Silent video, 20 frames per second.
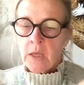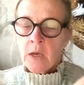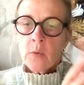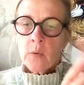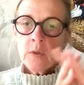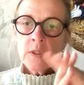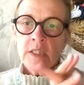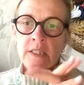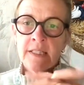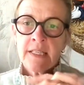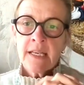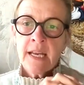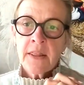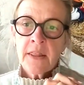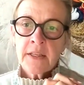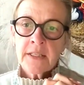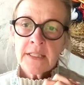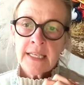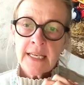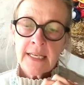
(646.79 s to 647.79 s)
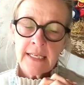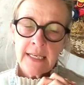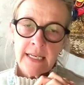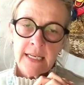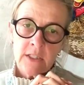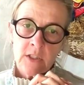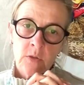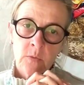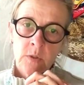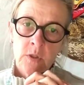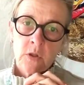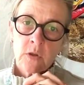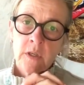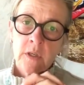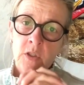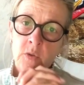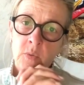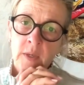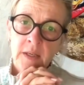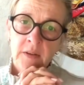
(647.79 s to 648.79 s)
which is another 10 days. So we're
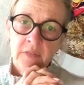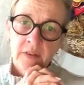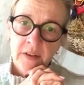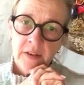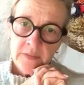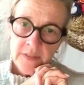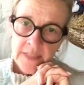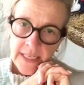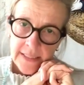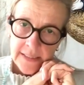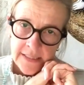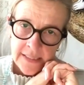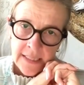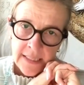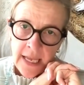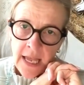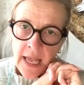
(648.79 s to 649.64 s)
talking 25 days.